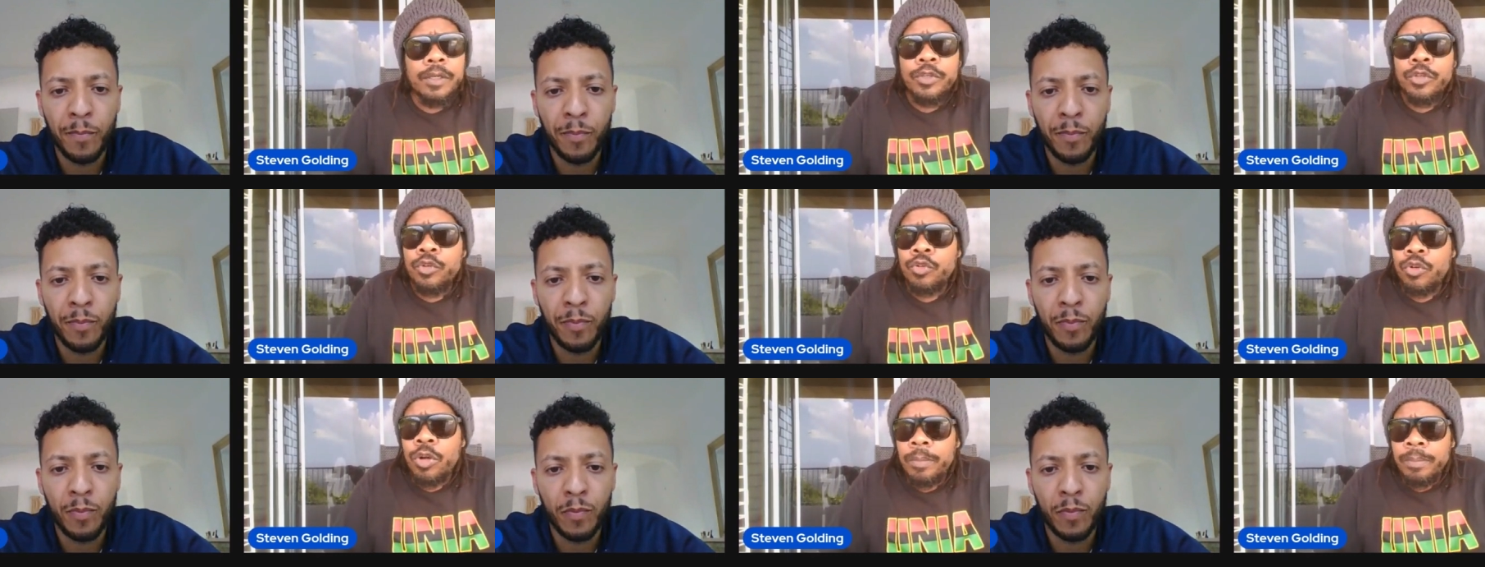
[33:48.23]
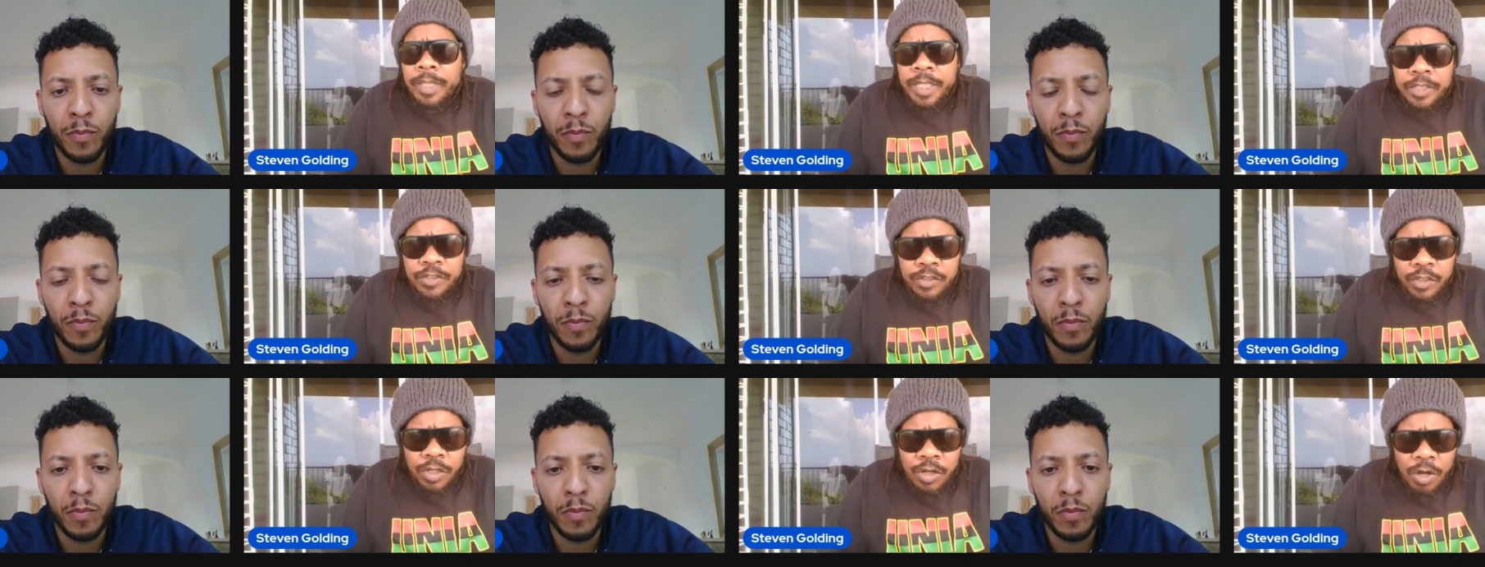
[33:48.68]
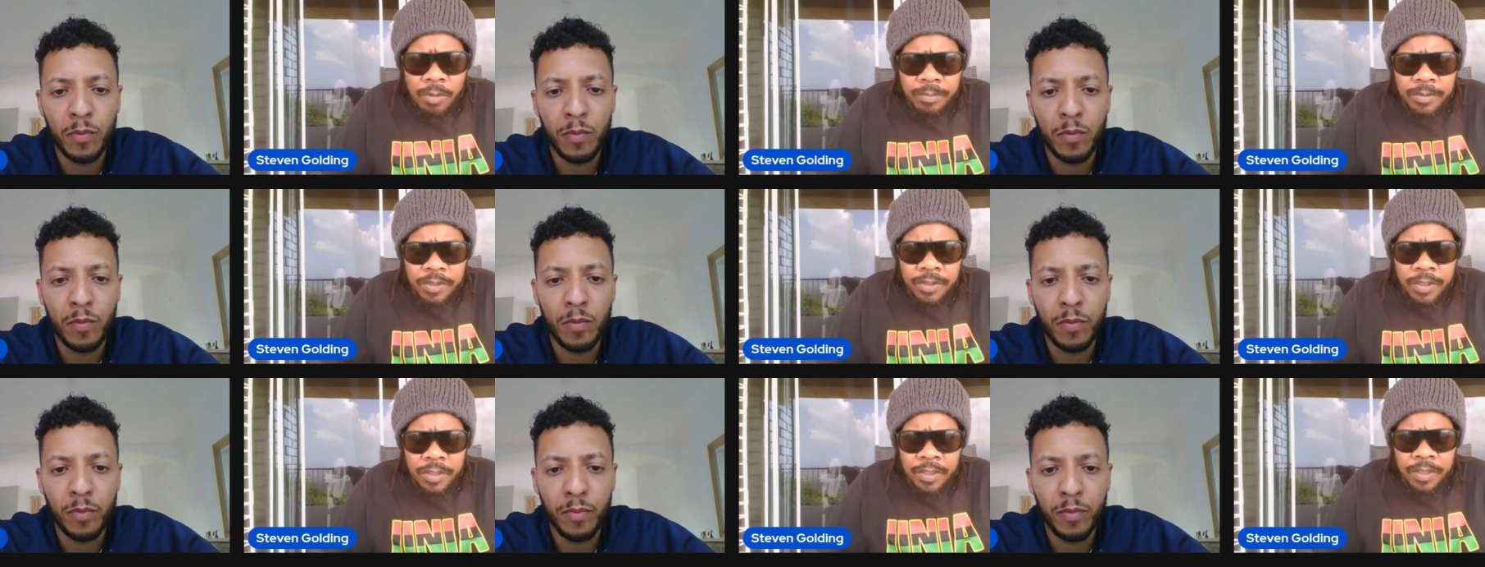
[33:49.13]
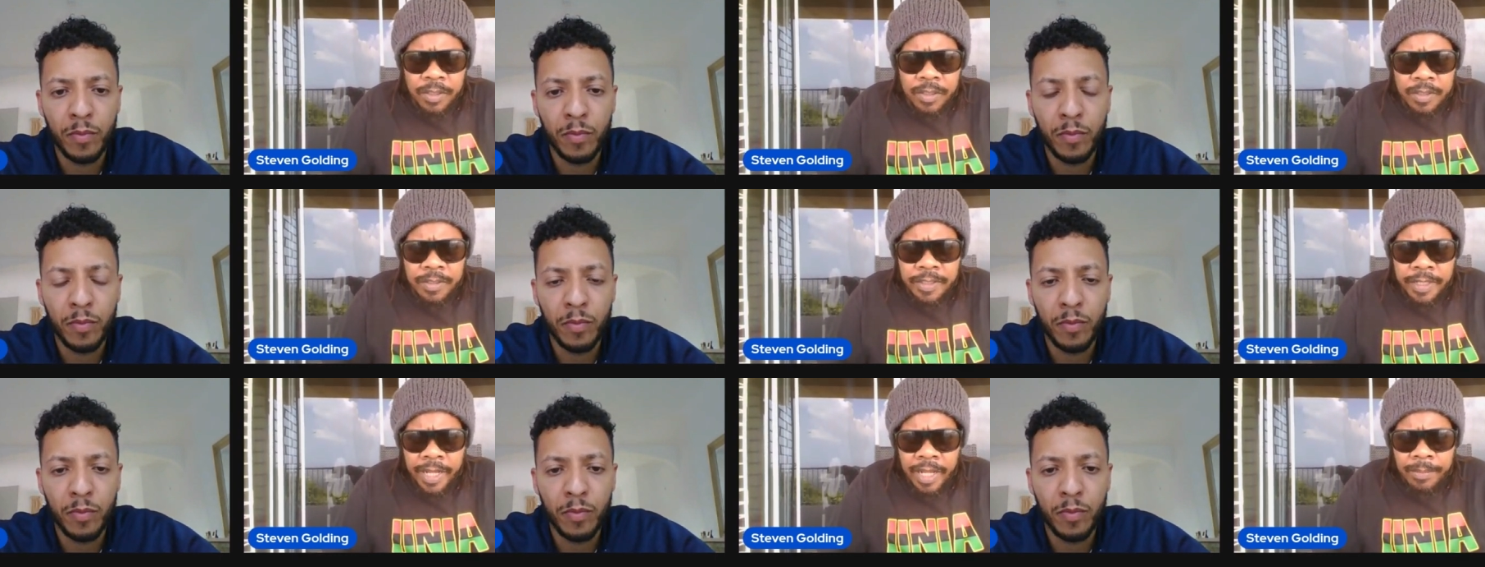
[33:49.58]
Speaker 1: Europe needs to come to the
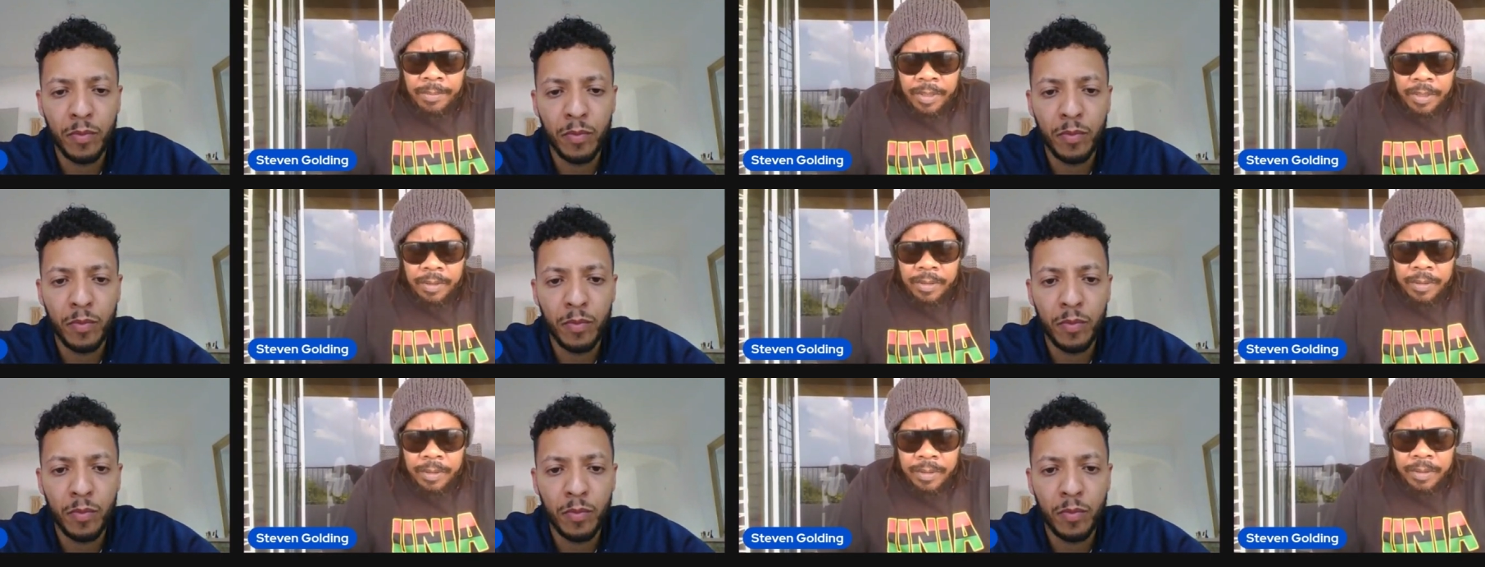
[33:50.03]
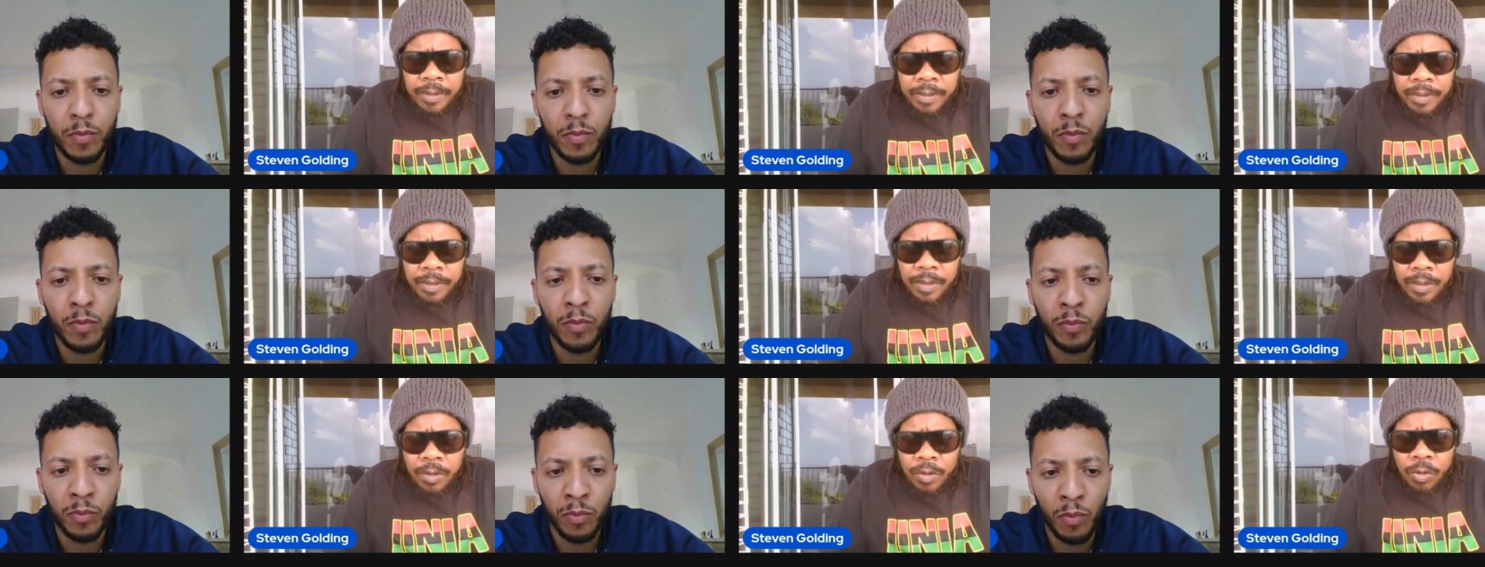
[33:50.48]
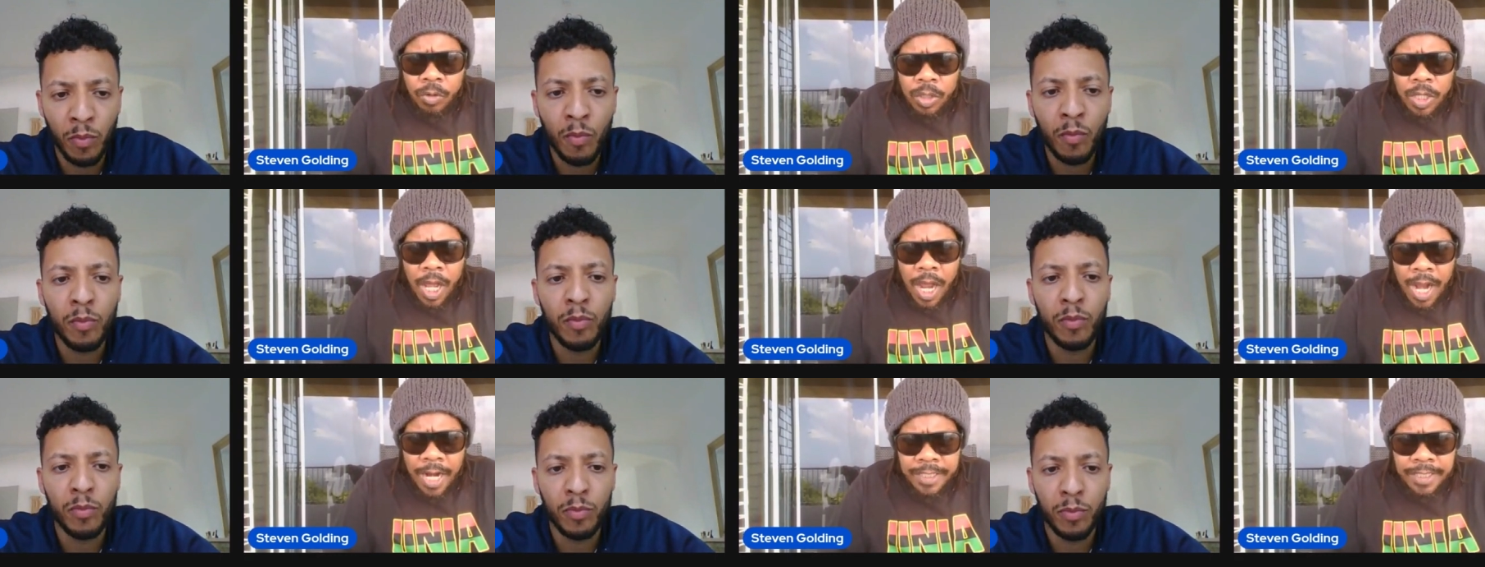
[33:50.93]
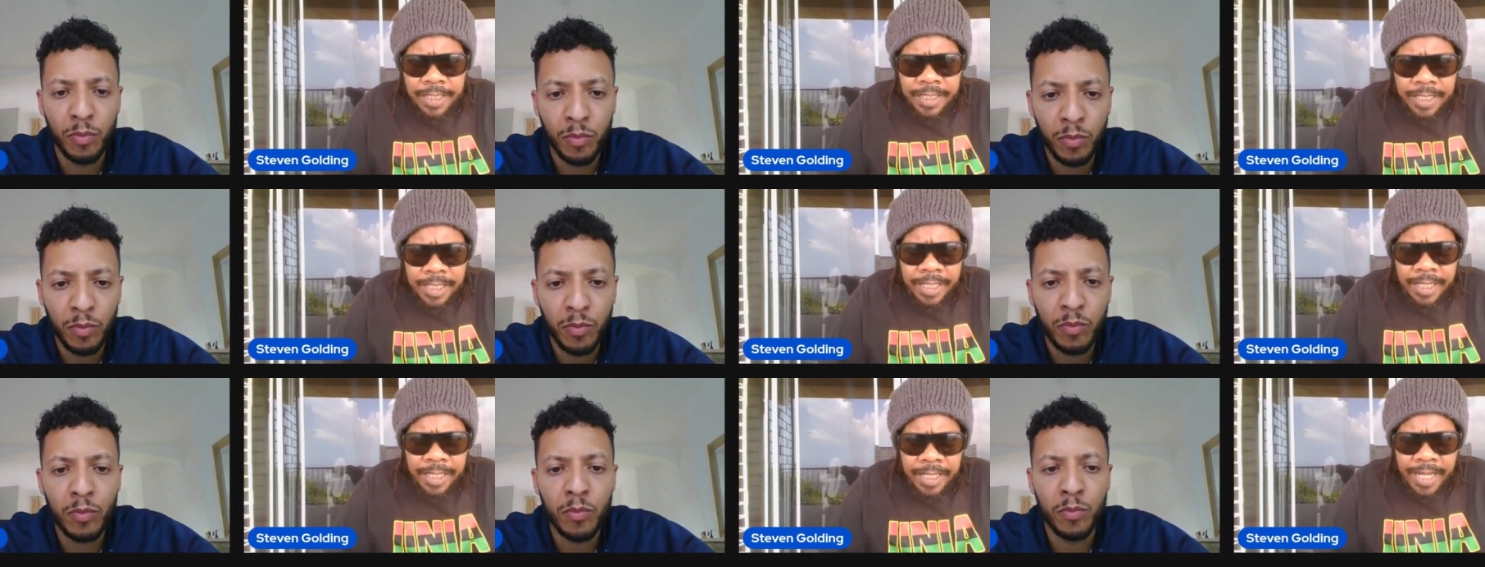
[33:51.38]
table
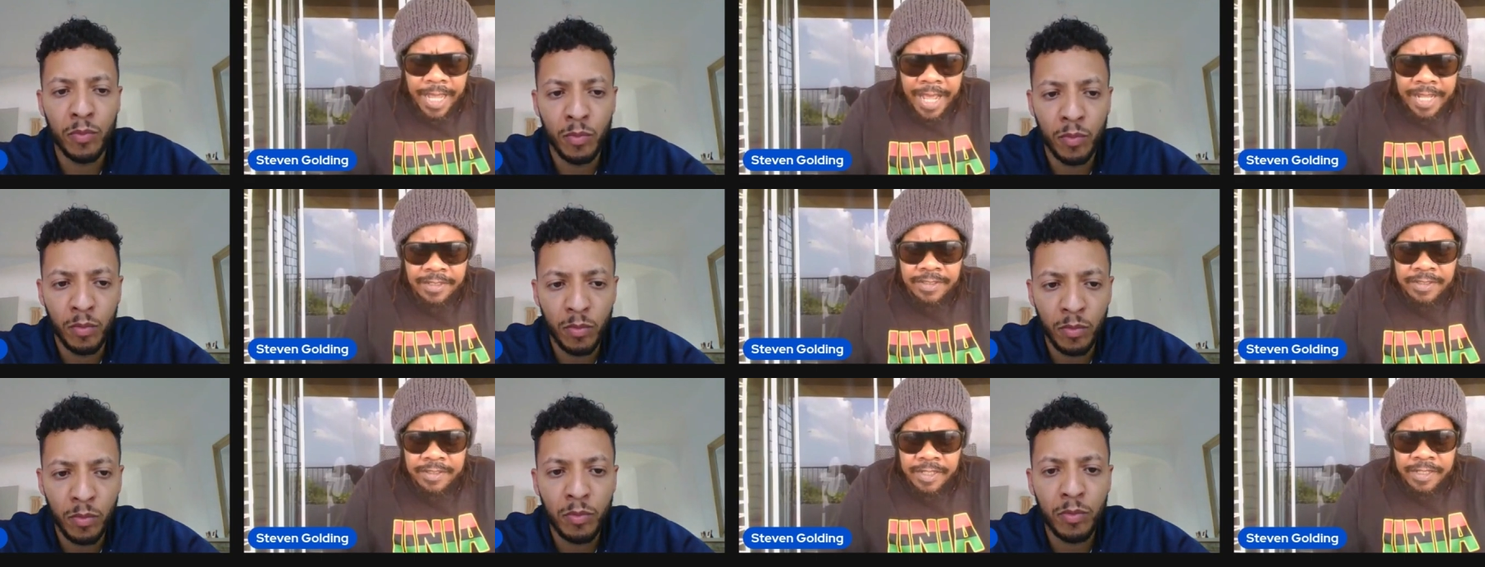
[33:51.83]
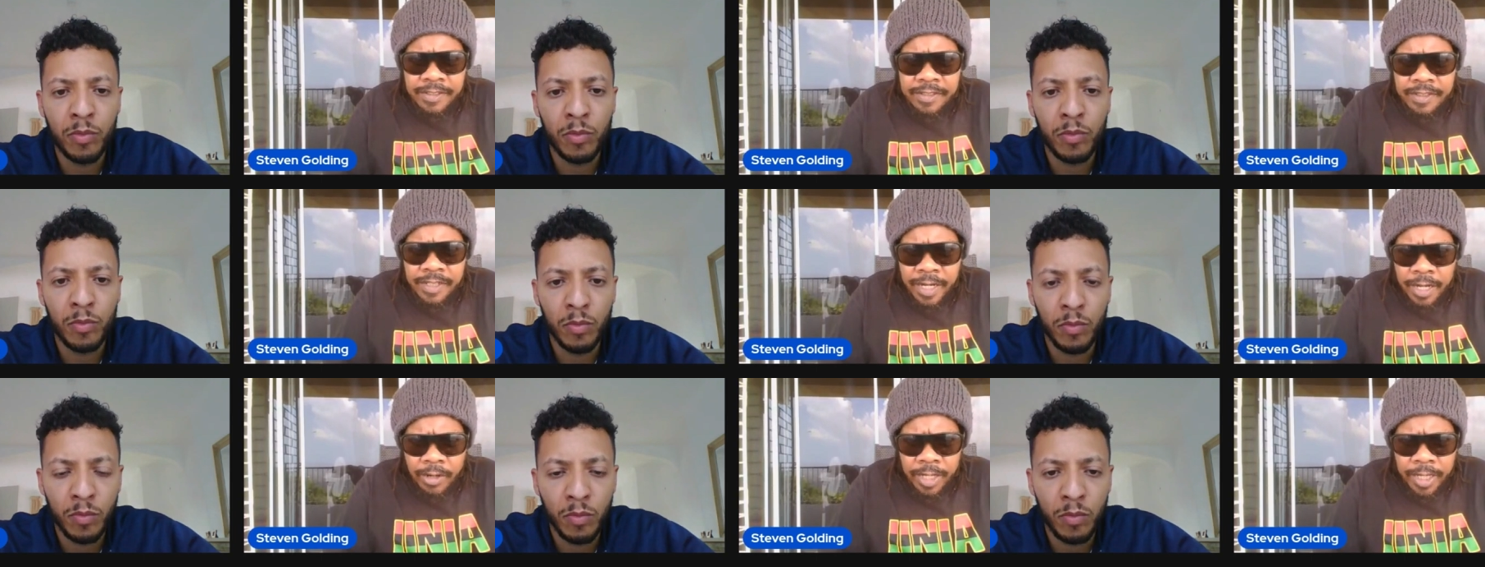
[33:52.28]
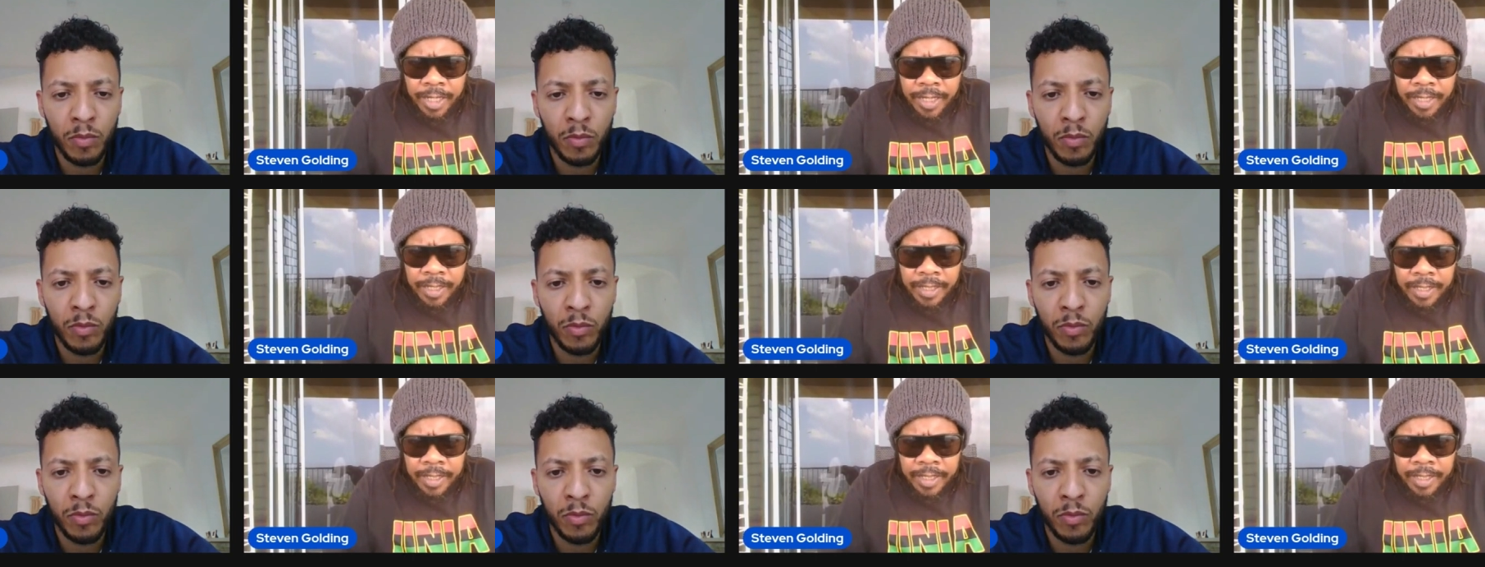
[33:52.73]
wholeheartedly and sincerely.